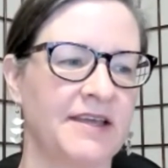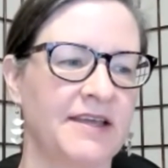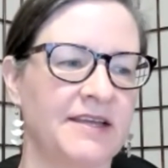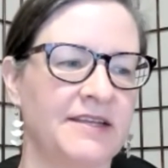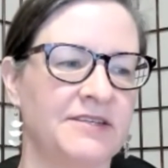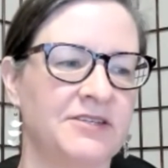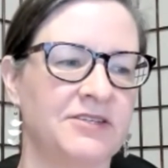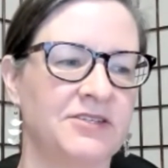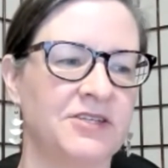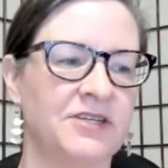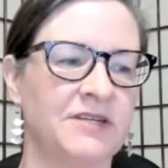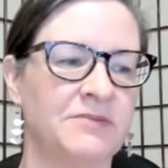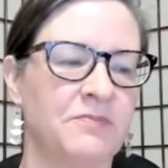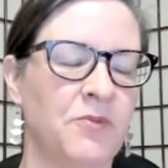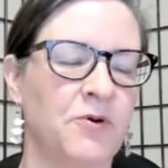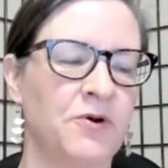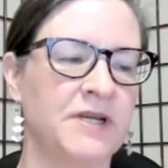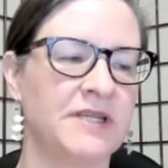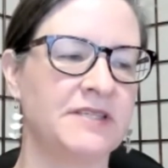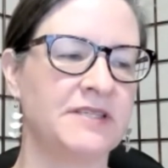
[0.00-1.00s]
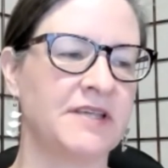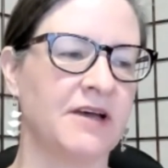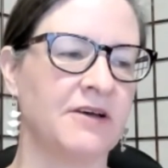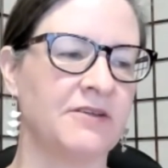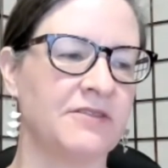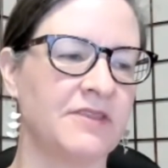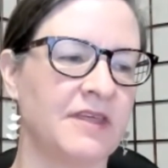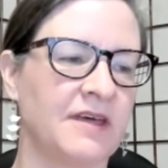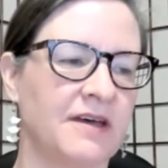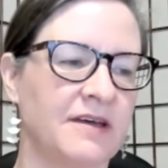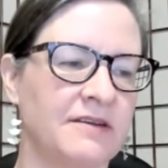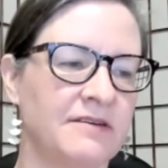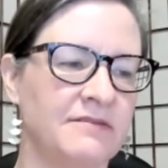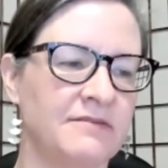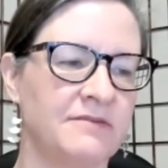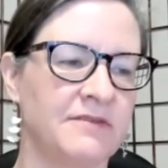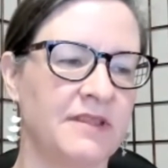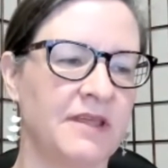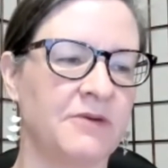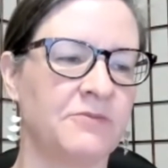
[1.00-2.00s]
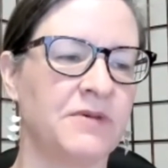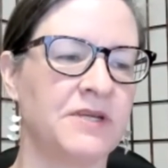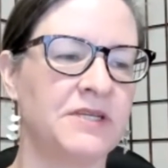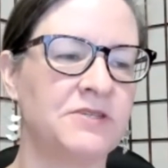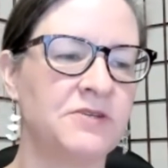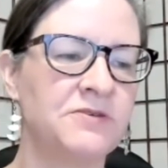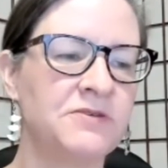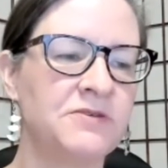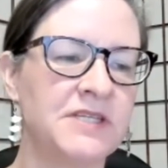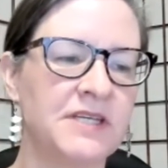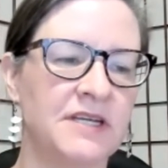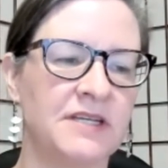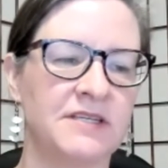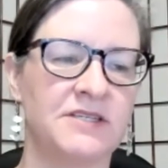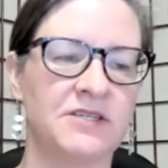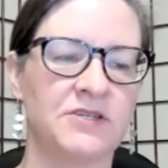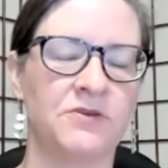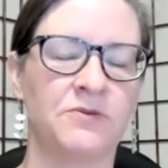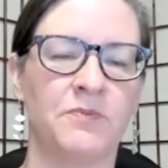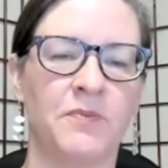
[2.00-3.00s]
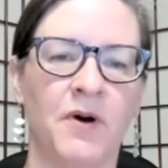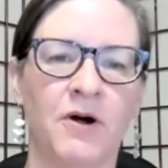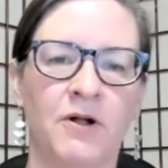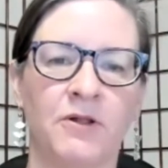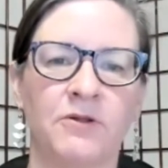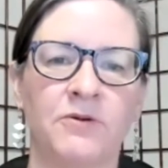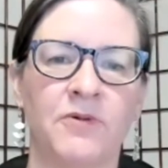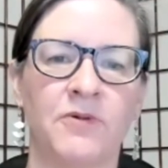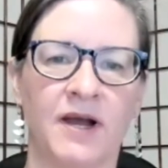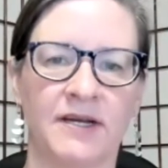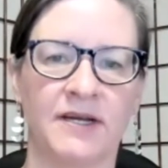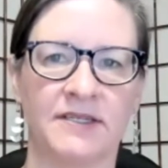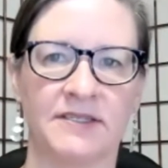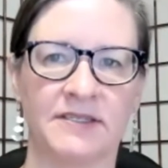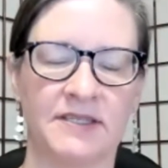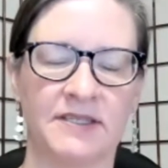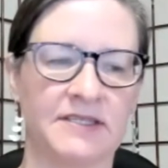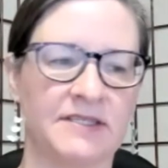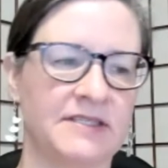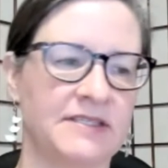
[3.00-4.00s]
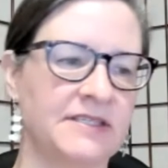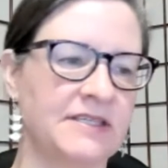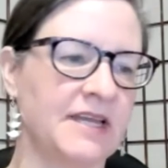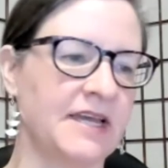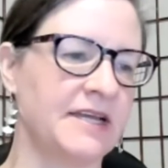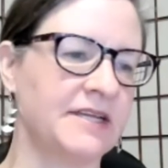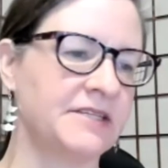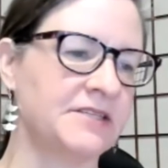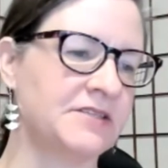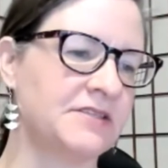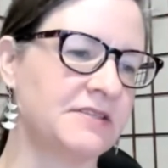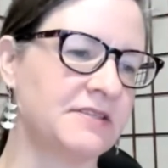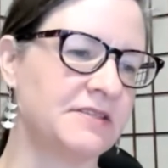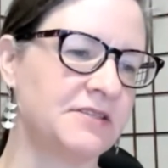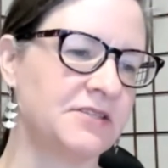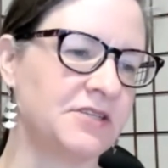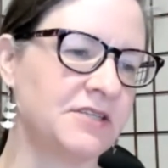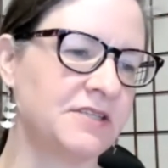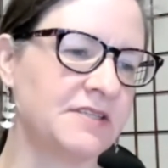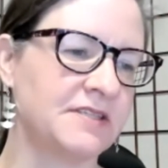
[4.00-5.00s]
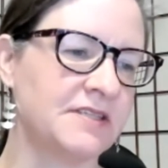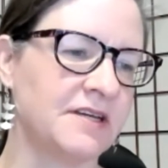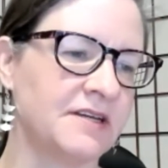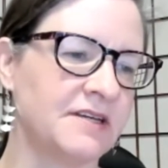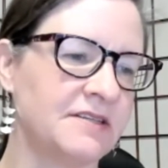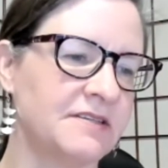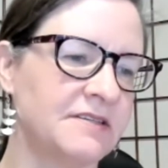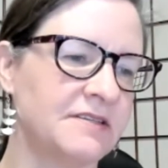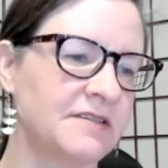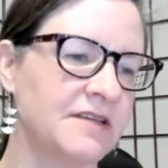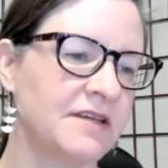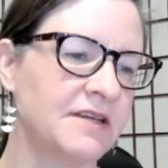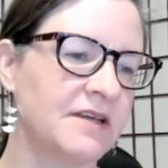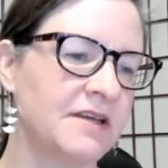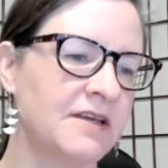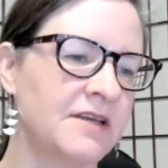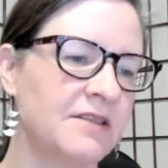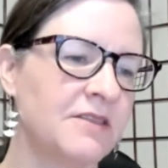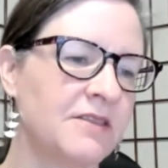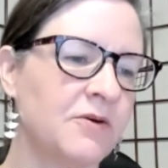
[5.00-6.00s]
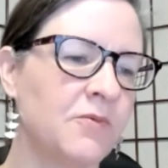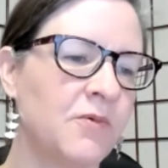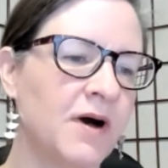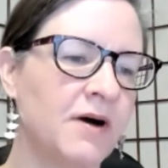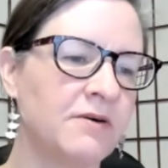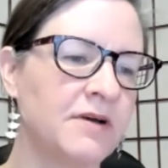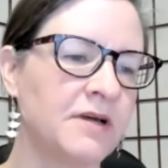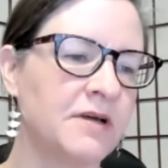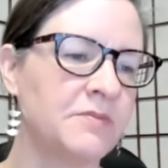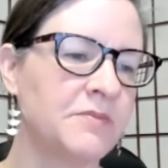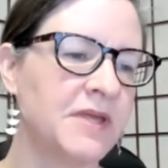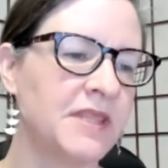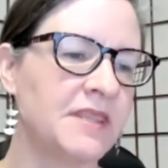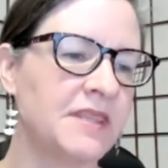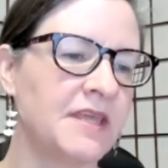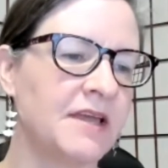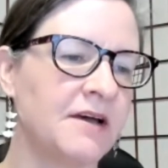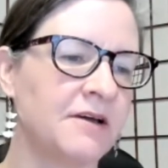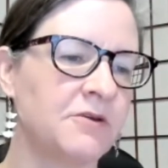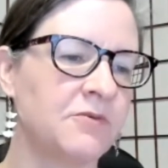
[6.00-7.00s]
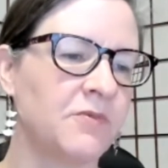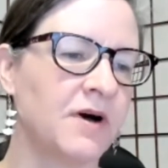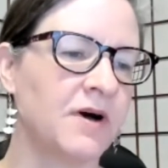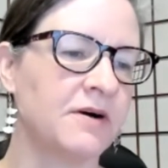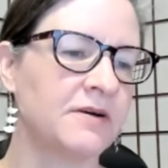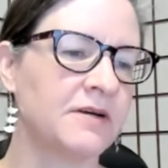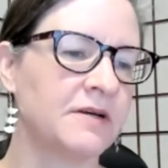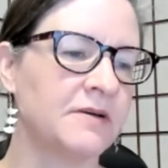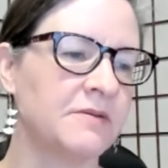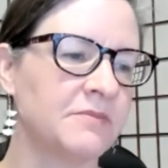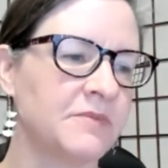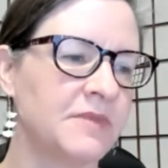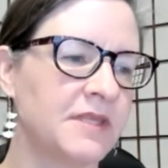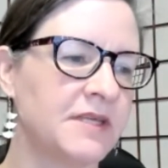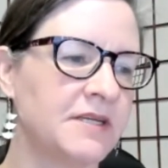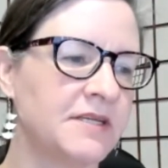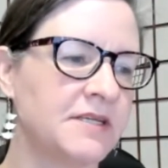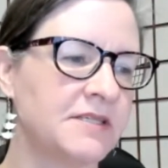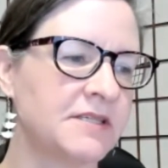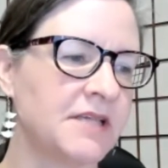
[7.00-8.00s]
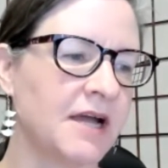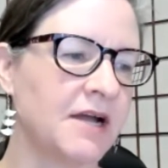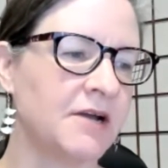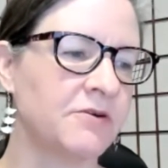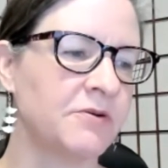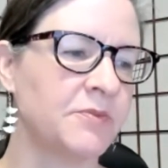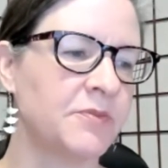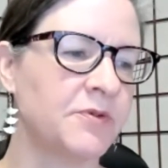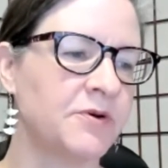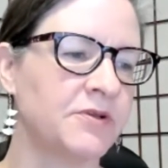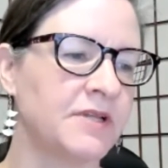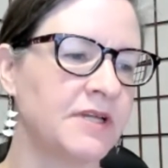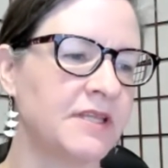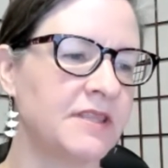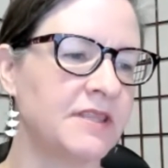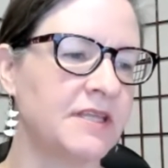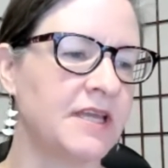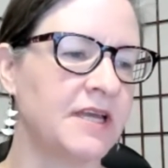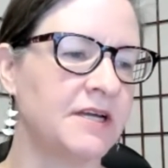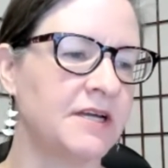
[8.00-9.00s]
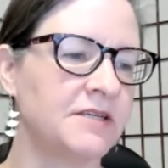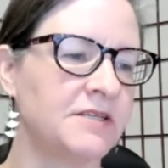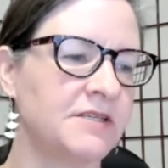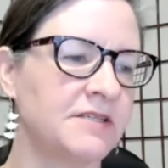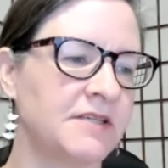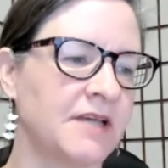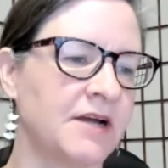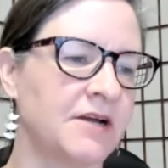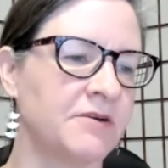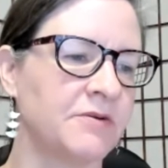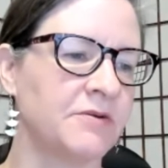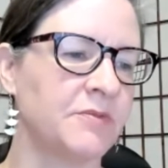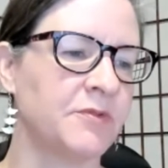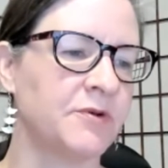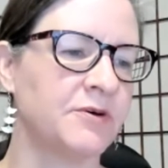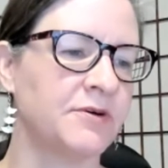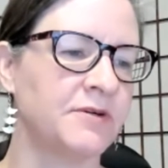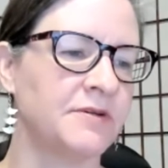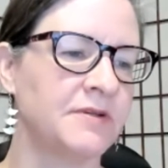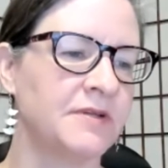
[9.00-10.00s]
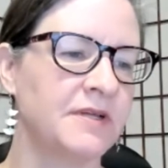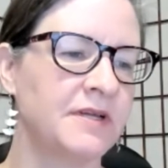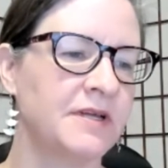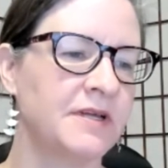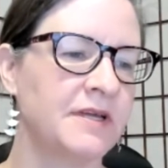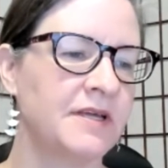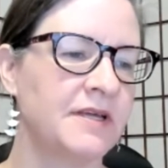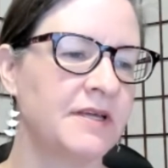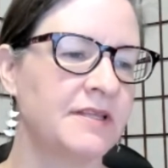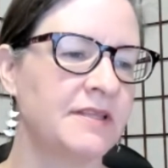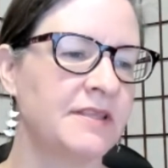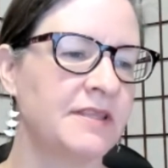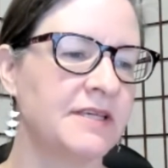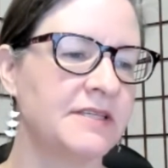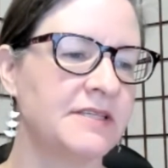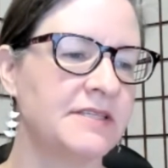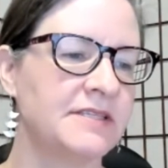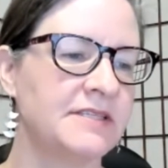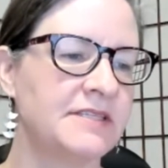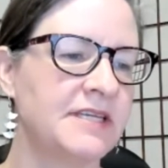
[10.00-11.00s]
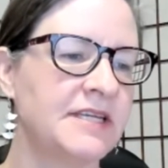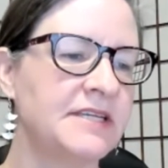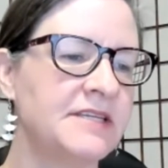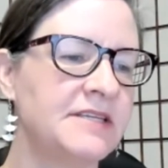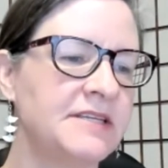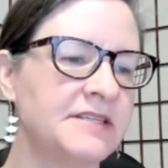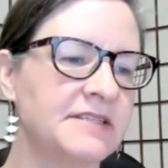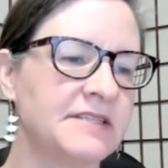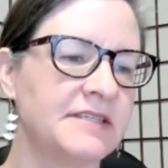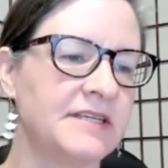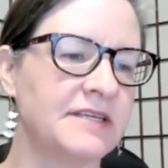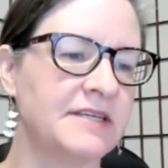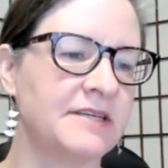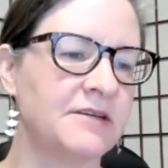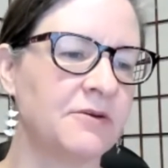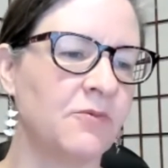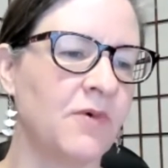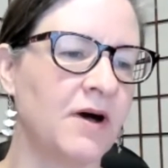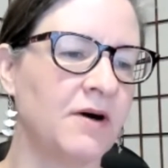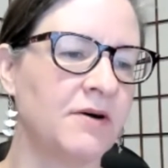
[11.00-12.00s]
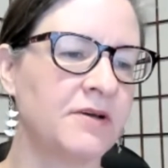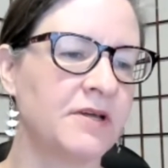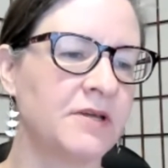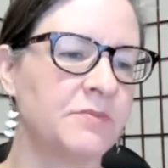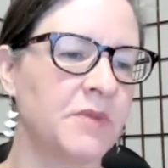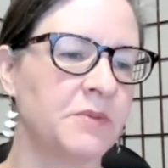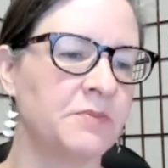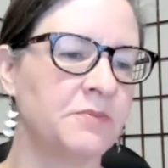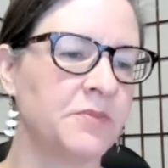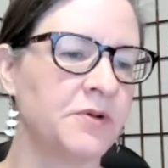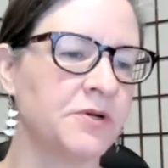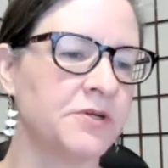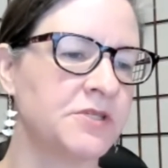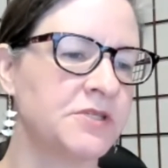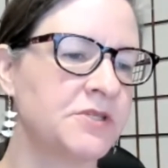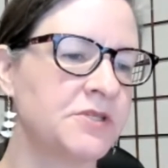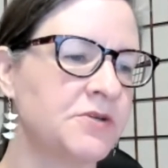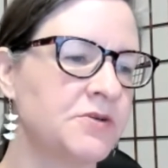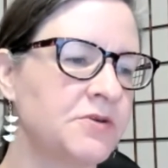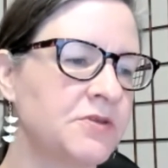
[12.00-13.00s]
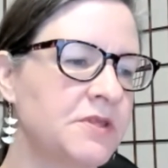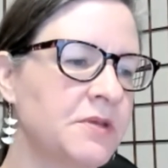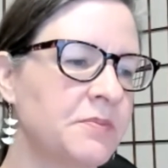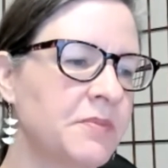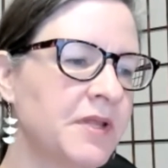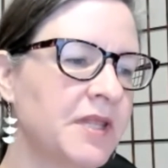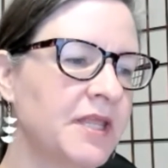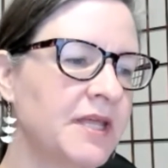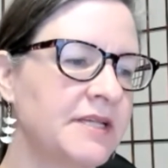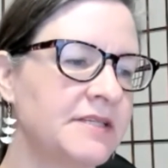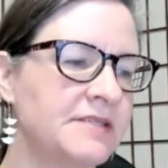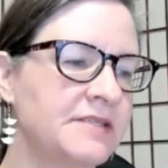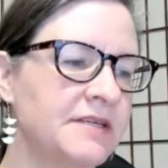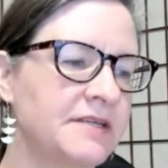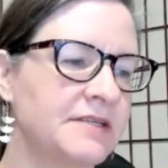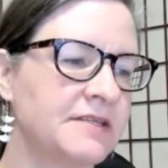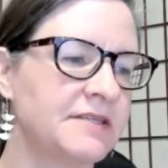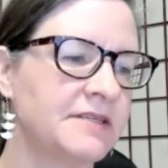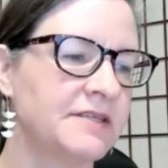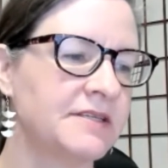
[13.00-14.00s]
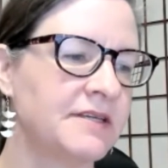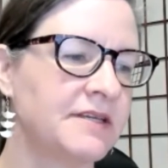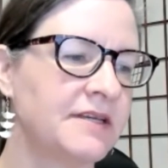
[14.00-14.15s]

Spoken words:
And she points out that we do tend to polarize these states. She says the welcome and the unwelcome, the desirable and the undesirable, this tendency to welcome and pursue the pleasant